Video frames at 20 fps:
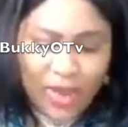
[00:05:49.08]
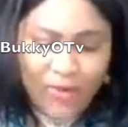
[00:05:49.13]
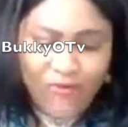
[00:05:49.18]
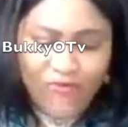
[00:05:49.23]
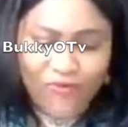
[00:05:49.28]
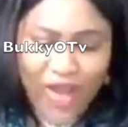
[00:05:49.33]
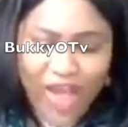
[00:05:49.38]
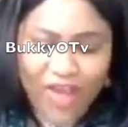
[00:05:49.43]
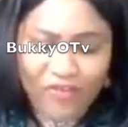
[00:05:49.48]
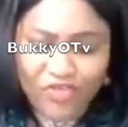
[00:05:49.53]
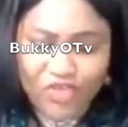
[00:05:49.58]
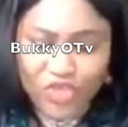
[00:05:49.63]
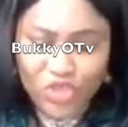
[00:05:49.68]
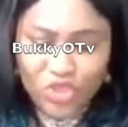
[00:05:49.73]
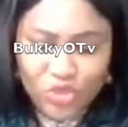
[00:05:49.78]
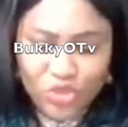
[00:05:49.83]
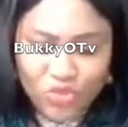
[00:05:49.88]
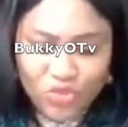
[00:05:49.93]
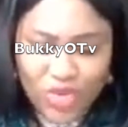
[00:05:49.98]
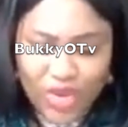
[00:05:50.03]
Under
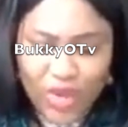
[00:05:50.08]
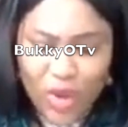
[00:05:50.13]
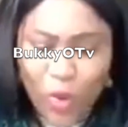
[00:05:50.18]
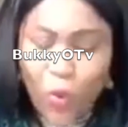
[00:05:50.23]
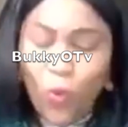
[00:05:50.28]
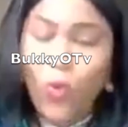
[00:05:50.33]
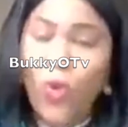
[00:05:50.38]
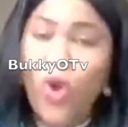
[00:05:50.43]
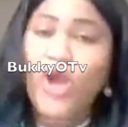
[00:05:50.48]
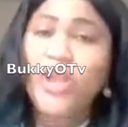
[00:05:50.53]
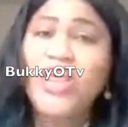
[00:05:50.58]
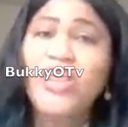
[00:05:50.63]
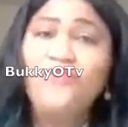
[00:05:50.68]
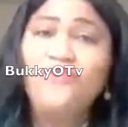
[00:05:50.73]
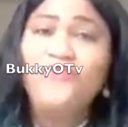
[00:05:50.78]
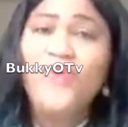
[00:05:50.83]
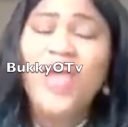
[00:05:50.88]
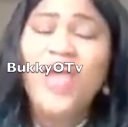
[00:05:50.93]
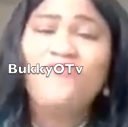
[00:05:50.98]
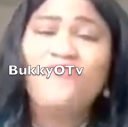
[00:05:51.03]
five children,
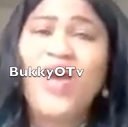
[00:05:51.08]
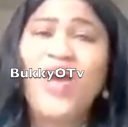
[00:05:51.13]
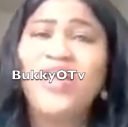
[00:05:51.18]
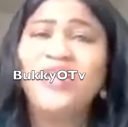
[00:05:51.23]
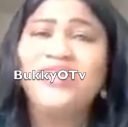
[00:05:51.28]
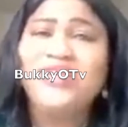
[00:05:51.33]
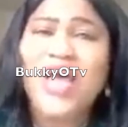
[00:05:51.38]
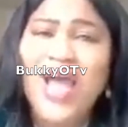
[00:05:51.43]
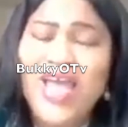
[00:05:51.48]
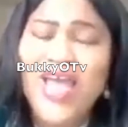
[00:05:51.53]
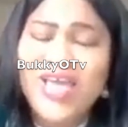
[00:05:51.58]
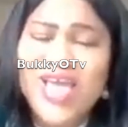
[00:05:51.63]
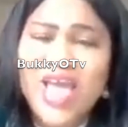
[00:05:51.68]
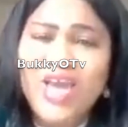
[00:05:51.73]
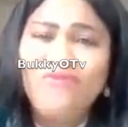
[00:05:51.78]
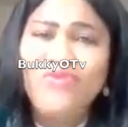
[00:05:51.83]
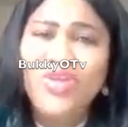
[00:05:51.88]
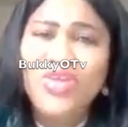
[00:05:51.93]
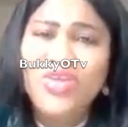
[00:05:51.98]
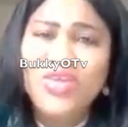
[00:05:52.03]
one in five are
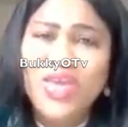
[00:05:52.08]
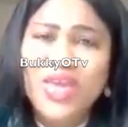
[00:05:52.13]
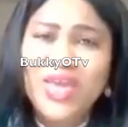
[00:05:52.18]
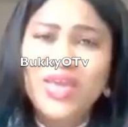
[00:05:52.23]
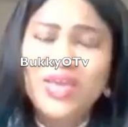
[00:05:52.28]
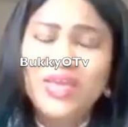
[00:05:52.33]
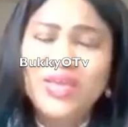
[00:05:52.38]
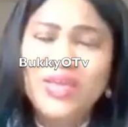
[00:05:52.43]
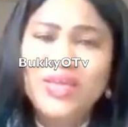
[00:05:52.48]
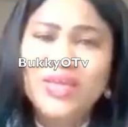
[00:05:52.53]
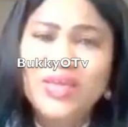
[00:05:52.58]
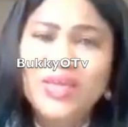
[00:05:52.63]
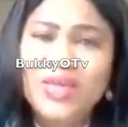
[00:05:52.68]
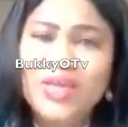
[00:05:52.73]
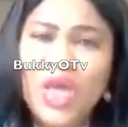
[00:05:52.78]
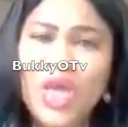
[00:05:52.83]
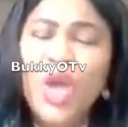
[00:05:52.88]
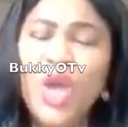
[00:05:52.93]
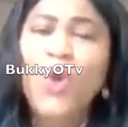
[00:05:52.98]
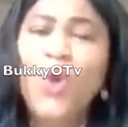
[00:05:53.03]
dying every year.
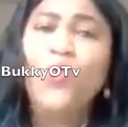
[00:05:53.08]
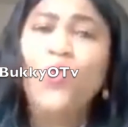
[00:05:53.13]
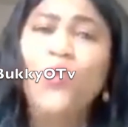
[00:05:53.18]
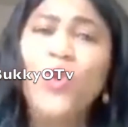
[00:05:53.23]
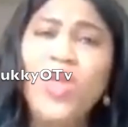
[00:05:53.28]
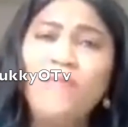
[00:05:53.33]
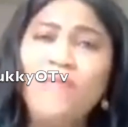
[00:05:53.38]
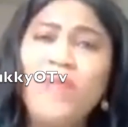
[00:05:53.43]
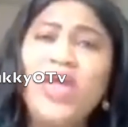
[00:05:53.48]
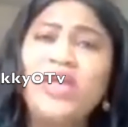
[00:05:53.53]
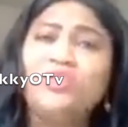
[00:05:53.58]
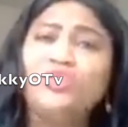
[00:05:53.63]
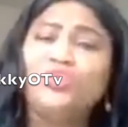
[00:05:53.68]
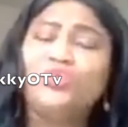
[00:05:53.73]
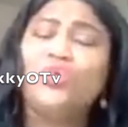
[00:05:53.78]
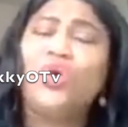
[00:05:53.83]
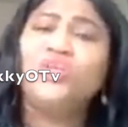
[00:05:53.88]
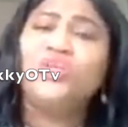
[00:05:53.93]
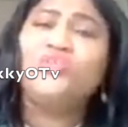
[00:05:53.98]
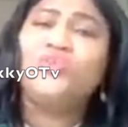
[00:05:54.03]

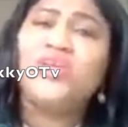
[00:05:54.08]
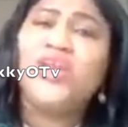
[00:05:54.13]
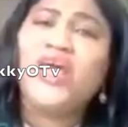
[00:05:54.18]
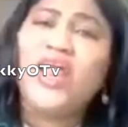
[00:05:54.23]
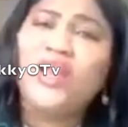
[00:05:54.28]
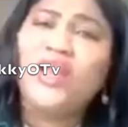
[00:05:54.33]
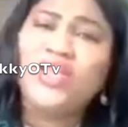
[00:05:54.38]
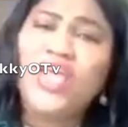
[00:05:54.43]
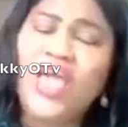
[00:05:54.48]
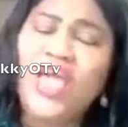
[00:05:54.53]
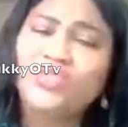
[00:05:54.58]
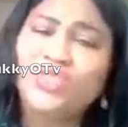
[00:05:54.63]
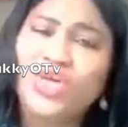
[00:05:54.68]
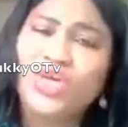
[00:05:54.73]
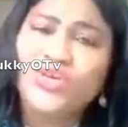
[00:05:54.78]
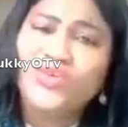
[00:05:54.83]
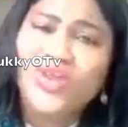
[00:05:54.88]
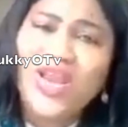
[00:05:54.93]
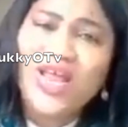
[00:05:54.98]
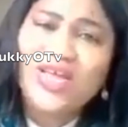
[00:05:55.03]
Women, 200,
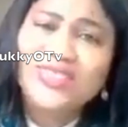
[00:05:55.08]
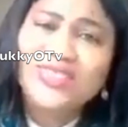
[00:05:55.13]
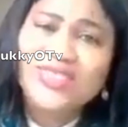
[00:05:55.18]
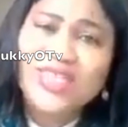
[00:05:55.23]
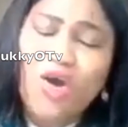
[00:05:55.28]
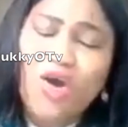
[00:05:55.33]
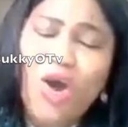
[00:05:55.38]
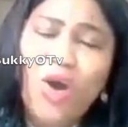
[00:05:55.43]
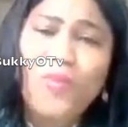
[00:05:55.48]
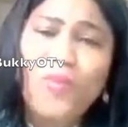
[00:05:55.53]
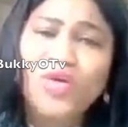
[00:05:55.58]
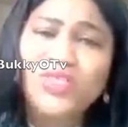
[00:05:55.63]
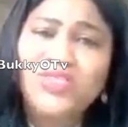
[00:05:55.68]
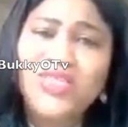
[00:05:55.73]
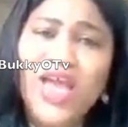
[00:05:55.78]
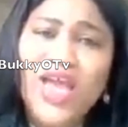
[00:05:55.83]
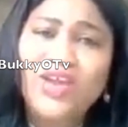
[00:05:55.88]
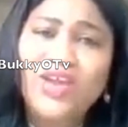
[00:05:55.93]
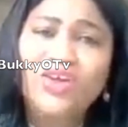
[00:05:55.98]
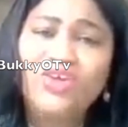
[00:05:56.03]
800, and
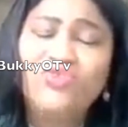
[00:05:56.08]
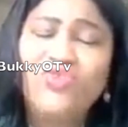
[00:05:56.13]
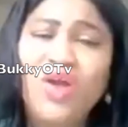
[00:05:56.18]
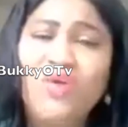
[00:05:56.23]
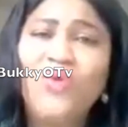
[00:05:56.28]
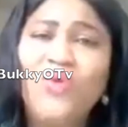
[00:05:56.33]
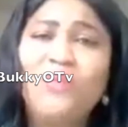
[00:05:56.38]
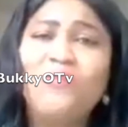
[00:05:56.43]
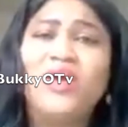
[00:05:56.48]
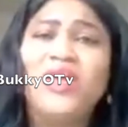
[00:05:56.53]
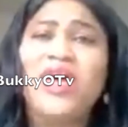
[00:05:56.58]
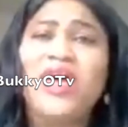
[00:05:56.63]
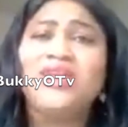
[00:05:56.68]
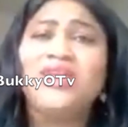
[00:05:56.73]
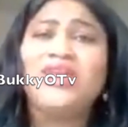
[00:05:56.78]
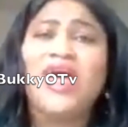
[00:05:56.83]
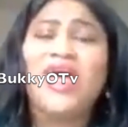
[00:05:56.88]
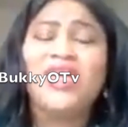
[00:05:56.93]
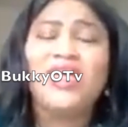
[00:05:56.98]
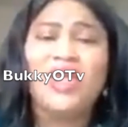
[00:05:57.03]
almost 900
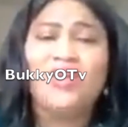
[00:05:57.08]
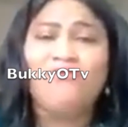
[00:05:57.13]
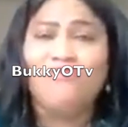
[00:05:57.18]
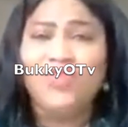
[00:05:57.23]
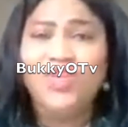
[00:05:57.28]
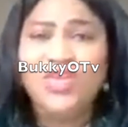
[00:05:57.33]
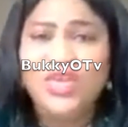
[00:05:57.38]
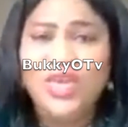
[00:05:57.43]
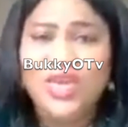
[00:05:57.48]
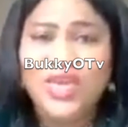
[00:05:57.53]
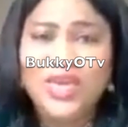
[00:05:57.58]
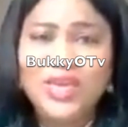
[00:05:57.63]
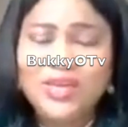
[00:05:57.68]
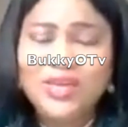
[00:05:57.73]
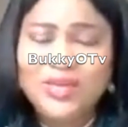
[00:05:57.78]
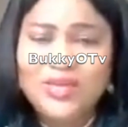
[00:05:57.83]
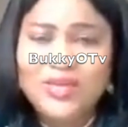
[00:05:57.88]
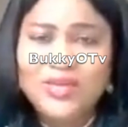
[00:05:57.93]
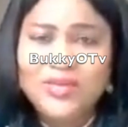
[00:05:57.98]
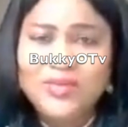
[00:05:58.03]
women are dying every
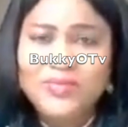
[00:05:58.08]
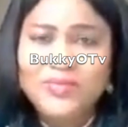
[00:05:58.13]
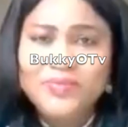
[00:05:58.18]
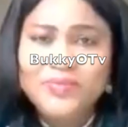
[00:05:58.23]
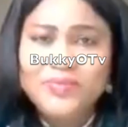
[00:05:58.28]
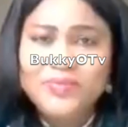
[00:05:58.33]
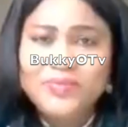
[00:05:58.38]
year.